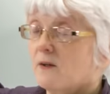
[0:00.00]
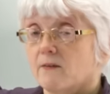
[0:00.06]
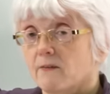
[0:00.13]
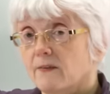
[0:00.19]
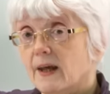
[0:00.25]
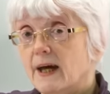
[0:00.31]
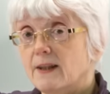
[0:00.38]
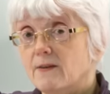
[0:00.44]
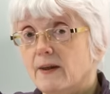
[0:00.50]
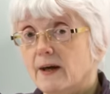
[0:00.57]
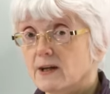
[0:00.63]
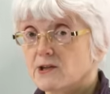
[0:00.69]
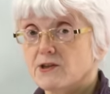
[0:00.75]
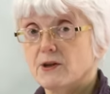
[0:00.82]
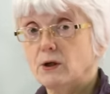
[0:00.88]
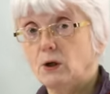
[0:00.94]
then
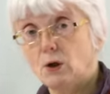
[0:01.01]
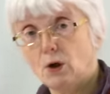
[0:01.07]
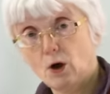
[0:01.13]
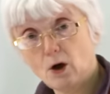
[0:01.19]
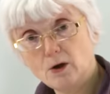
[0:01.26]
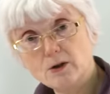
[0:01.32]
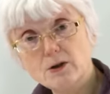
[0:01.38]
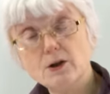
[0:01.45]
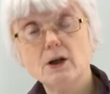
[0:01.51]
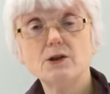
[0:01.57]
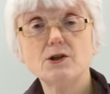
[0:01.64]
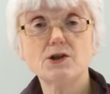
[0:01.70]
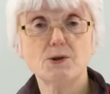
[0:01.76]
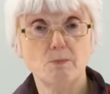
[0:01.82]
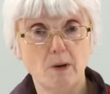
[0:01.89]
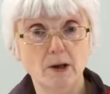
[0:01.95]
there's the
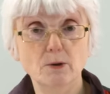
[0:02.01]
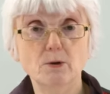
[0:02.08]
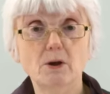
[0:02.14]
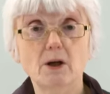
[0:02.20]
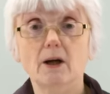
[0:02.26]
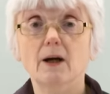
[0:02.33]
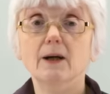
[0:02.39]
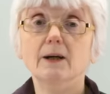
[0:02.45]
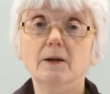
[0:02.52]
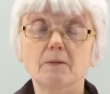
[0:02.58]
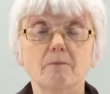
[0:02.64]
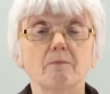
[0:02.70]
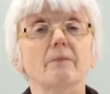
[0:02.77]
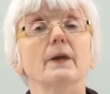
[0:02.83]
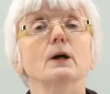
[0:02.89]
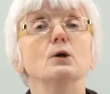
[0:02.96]
non-smoker
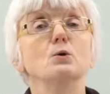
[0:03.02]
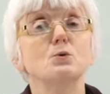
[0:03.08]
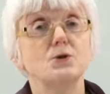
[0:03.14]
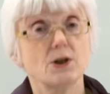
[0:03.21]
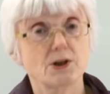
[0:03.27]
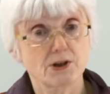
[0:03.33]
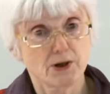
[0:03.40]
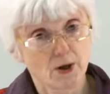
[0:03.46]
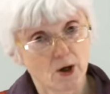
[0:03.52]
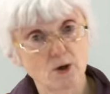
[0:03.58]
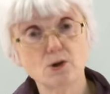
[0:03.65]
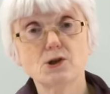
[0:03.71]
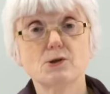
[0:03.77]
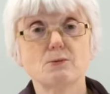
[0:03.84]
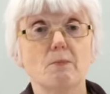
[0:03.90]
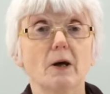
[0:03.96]
who does
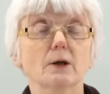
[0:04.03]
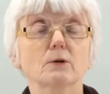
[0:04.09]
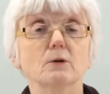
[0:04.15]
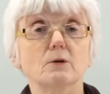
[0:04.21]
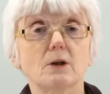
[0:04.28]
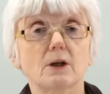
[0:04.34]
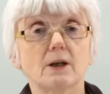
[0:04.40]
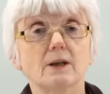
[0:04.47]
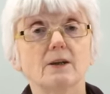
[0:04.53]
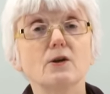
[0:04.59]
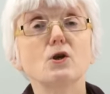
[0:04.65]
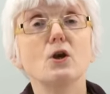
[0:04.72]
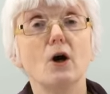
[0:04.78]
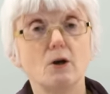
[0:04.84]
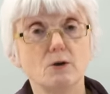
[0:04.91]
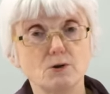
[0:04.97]
not smoke,
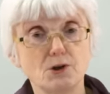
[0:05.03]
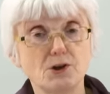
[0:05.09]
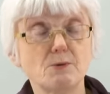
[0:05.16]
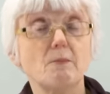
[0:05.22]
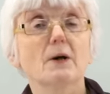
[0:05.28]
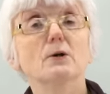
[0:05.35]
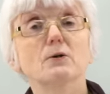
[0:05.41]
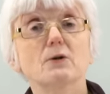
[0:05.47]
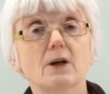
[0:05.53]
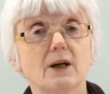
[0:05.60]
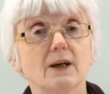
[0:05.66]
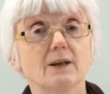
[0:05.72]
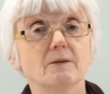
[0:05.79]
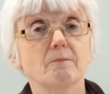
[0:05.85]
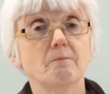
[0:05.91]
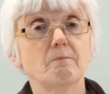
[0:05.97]

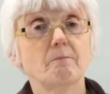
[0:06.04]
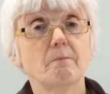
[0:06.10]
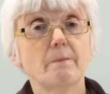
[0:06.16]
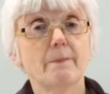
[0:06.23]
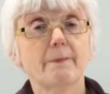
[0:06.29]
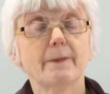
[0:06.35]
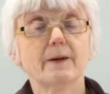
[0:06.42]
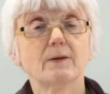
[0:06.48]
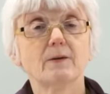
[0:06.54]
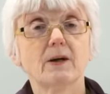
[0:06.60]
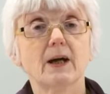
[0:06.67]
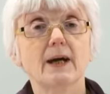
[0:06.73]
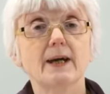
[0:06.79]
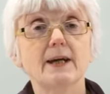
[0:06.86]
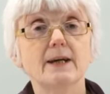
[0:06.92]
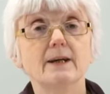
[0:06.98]
non-smoker.
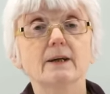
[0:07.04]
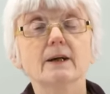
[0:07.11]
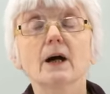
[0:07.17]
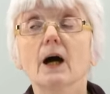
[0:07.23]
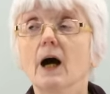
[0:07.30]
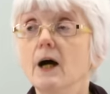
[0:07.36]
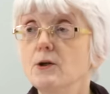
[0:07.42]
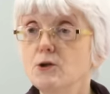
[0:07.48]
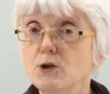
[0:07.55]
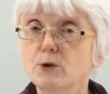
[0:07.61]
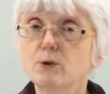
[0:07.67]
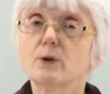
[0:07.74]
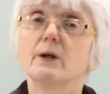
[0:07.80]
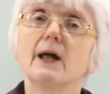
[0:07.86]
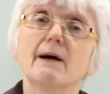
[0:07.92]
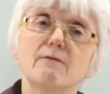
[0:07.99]
Okay, and you
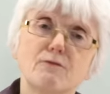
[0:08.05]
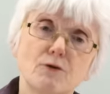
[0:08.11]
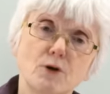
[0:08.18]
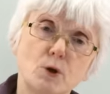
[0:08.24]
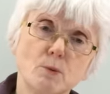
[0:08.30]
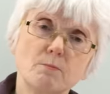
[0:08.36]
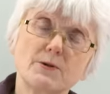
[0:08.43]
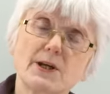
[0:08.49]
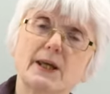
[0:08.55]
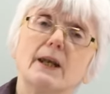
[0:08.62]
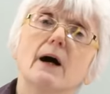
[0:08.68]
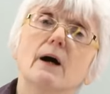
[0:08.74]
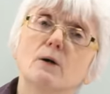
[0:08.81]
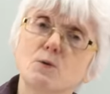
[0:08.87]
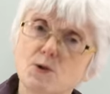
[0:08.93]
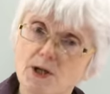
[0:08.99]
can have rooms in
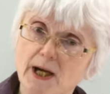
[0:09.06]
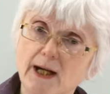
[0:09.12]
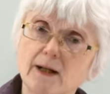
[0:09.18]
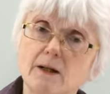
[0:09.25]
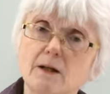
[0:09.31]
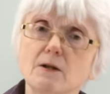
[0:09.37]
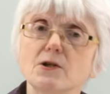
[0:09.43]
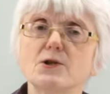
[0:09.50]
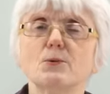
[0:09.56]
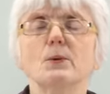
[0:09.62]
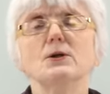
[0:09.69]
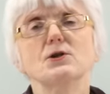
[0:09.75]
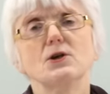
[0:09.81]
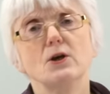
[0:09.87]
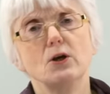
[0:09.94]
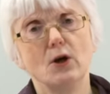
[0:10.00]
hotels
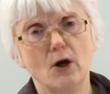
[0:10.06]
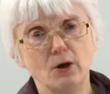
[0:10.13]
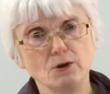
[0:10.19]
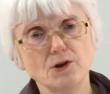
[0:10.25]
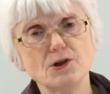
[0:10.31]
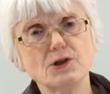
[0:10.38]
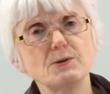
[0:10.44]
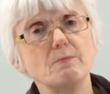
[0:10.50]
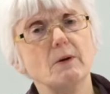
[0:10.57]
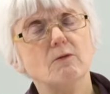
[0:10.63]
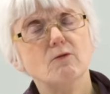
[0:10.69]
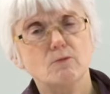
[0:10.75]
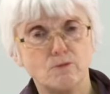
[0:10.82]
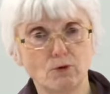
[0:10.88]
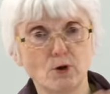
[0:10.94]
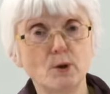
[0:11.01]
which are
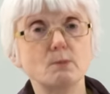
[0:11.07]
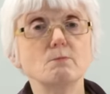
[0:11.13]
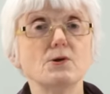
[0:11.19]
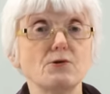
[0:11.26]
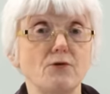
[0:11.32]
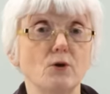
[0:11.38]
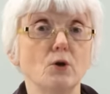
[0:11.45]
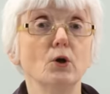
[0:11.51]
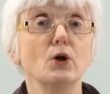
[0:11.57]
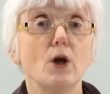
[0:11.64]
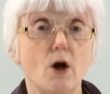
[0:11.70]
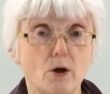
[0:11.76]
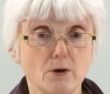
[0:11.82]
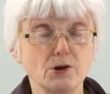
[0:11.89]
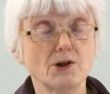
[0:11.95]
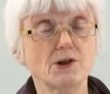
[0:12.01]
rooms for
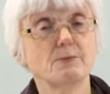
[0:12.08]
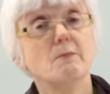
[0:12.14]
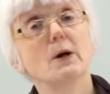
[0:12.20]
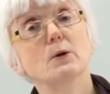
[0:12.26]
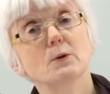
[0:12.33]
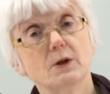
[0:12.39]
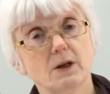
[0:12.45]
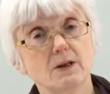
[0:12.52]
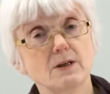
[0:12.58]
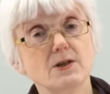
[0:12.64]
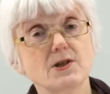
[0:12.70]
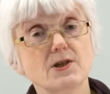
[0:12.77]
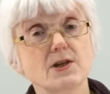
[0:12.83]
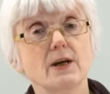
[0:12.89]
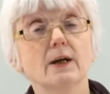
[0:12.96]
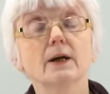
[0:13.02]

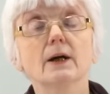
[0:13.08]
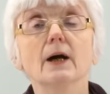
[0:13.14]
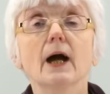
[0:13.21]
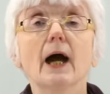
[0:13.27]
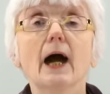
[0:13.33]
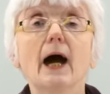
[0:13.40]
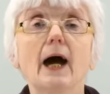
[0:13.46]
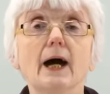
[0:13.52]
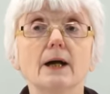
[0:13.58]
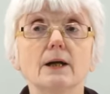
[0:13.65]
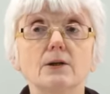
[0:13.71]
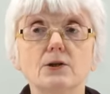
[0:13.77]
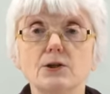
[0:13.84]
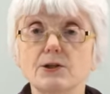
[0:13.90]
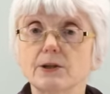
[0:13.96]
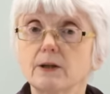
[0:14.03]
non-smokers,
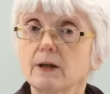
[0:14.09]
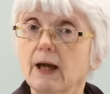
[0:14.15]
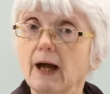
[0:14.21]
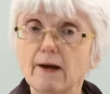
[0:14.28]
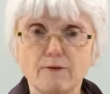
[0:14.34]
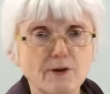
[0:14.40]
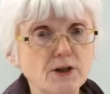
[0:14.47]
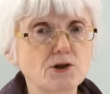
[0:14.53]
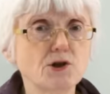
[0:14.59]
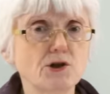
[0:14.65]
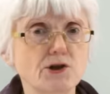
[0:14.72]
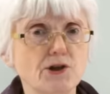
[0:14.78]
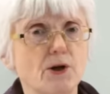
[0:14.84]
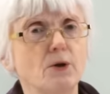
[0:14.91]
and carriages